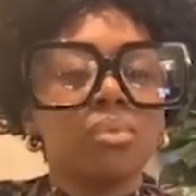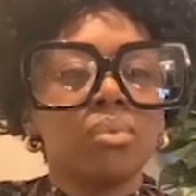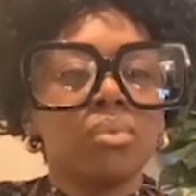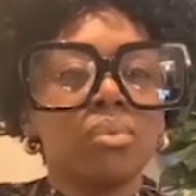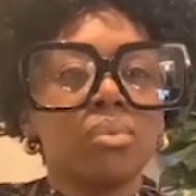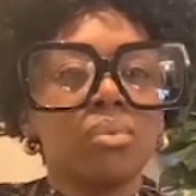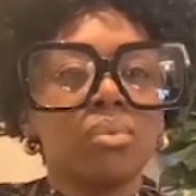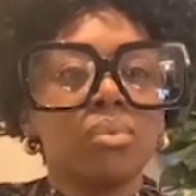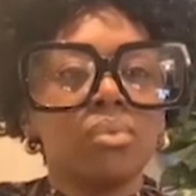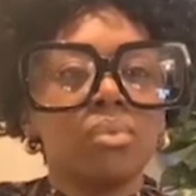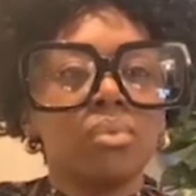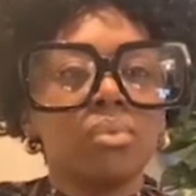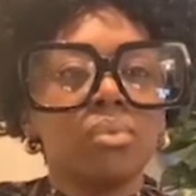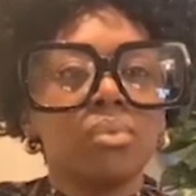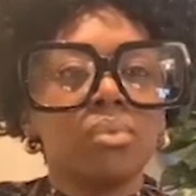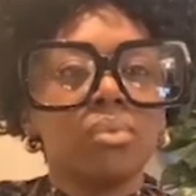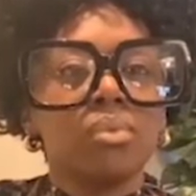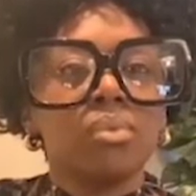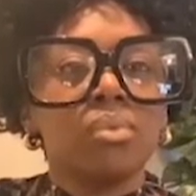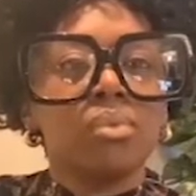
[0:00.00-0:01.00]

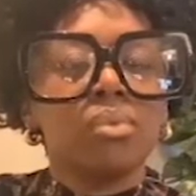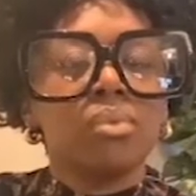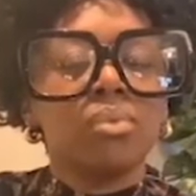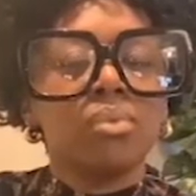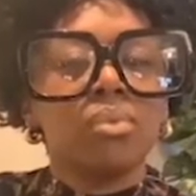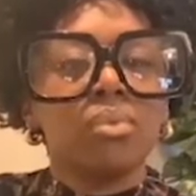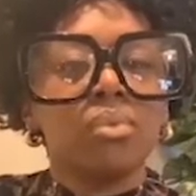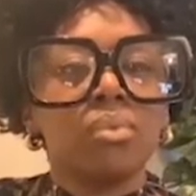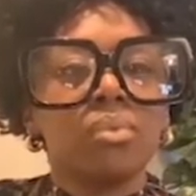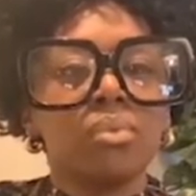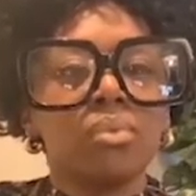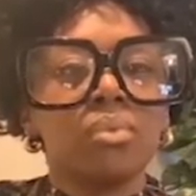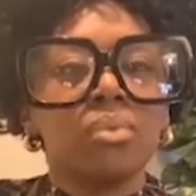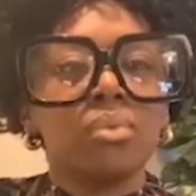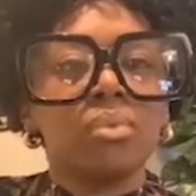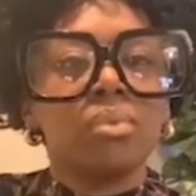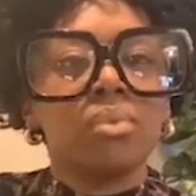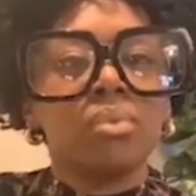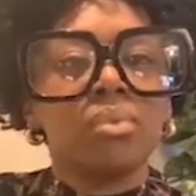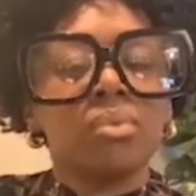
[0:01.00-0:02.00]

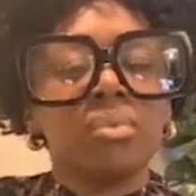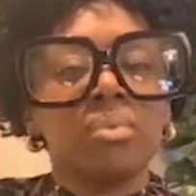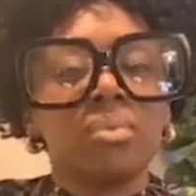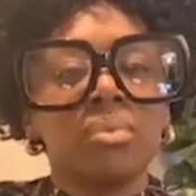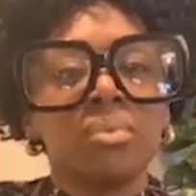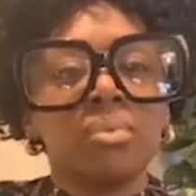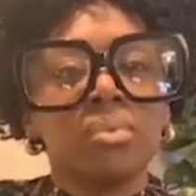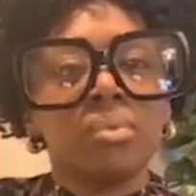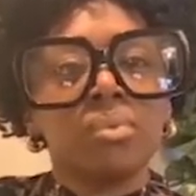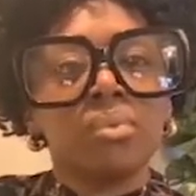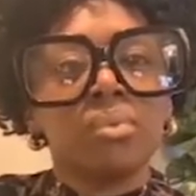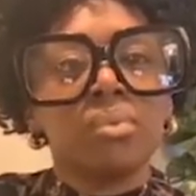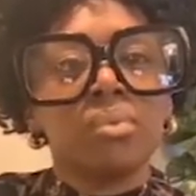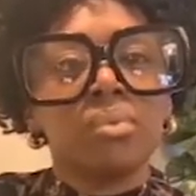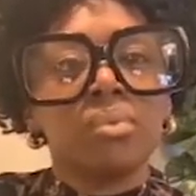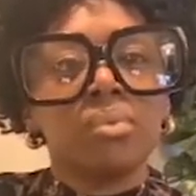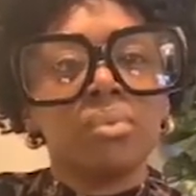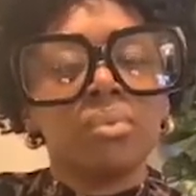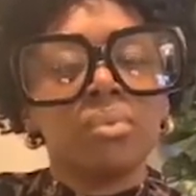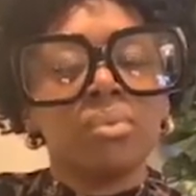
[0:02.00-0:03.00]

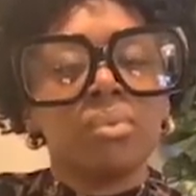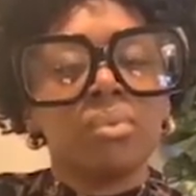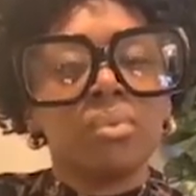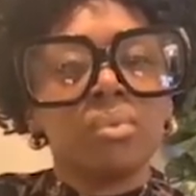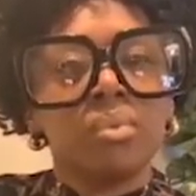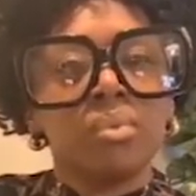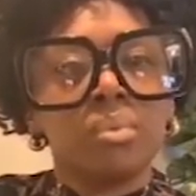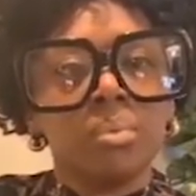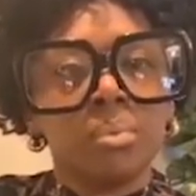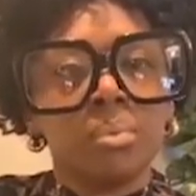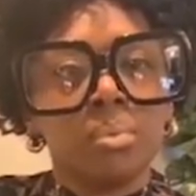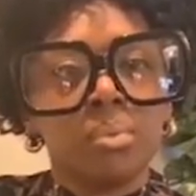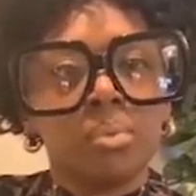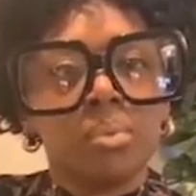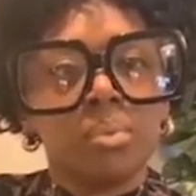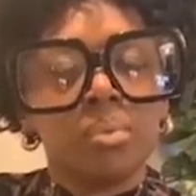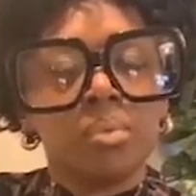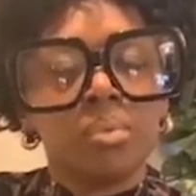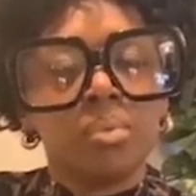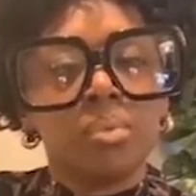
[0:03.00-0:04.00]

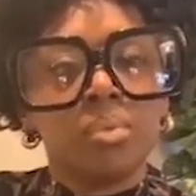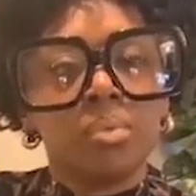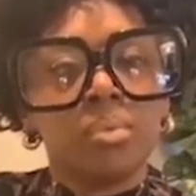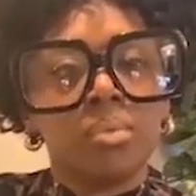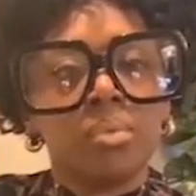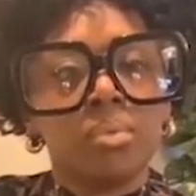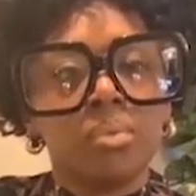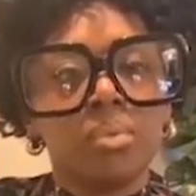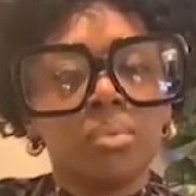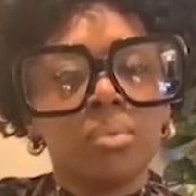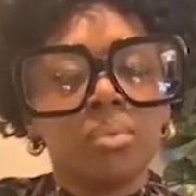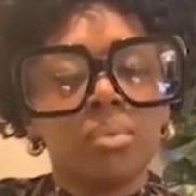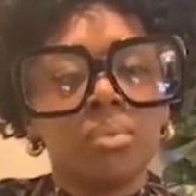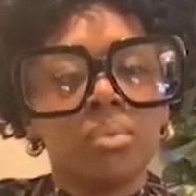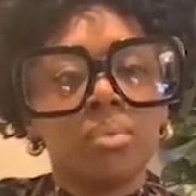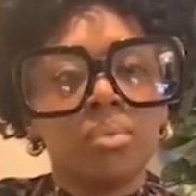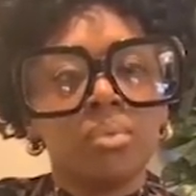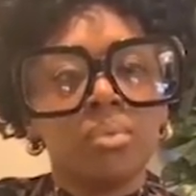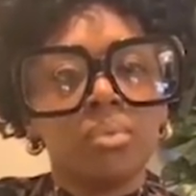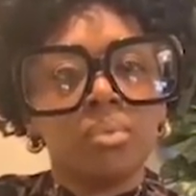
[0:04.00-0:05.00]

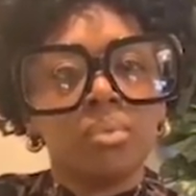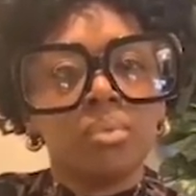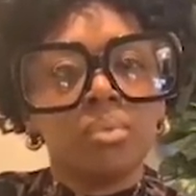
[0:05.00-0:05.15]
This person isn't speaking.